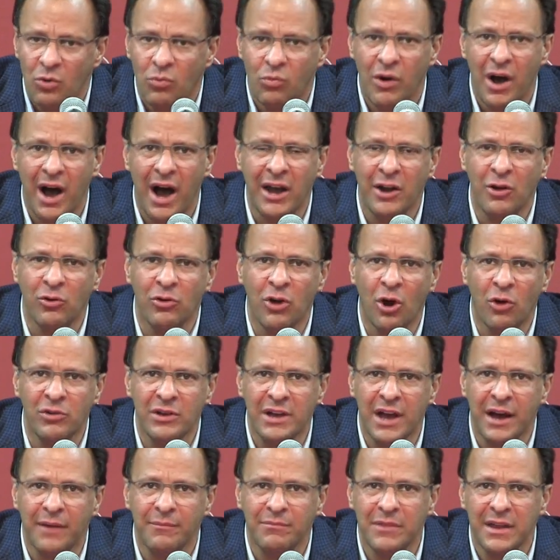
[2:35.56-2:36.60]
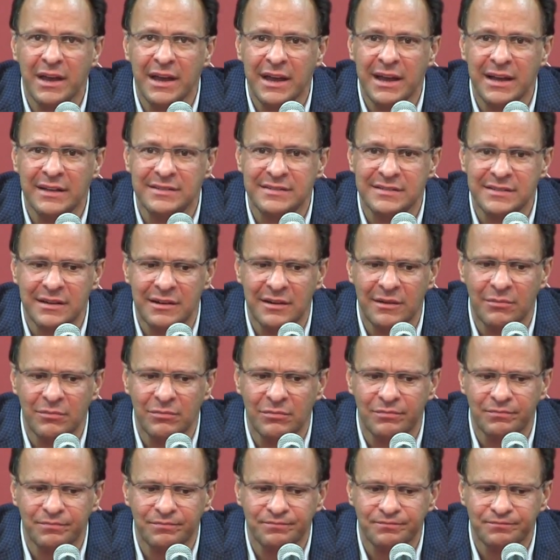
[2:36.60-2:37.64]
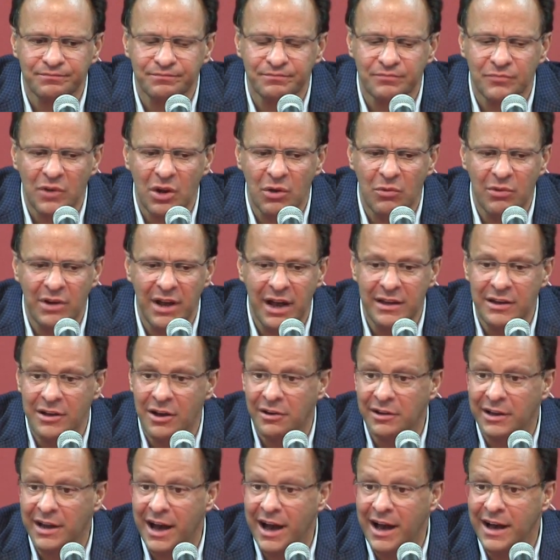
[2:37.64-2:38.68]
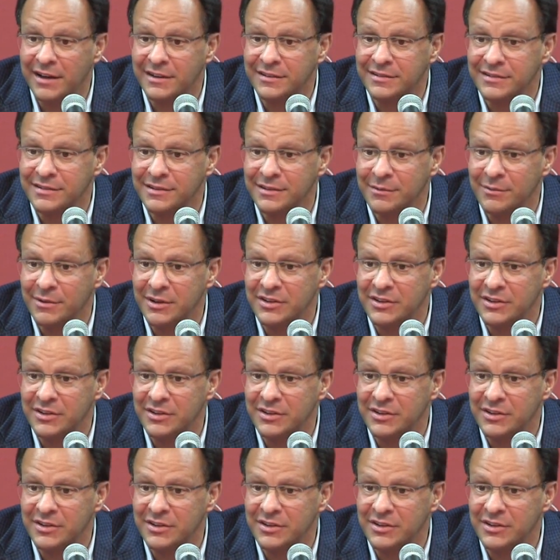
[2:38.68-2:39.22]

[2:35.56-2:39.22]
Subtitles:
Well, I don't know yet. It's we got young guys,